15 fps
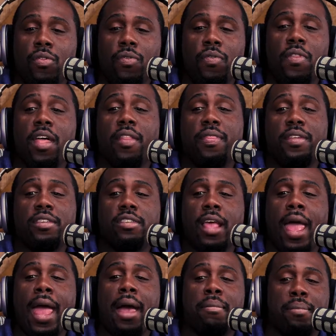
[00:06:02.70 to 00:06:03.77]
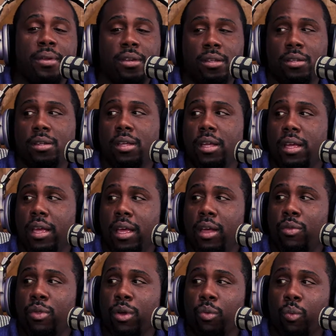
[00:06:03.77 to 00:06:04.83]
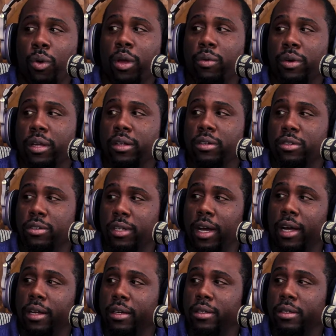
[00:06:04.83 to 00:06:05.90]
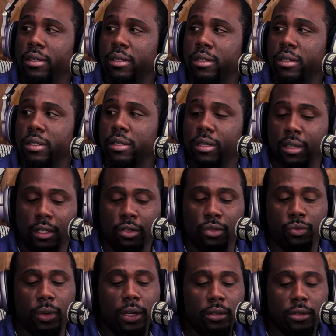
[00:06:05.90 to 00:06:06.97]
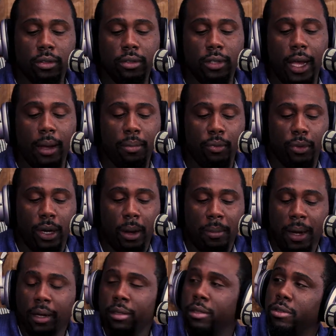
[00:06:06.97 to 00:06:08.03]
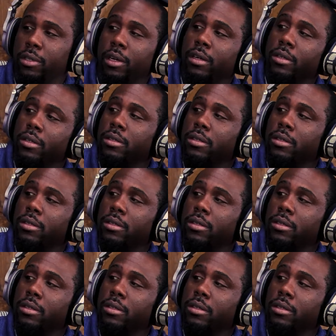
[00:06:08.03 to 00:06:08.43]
nothing's happening and they're weary and they're tired. And strange things happen when our body gets tired.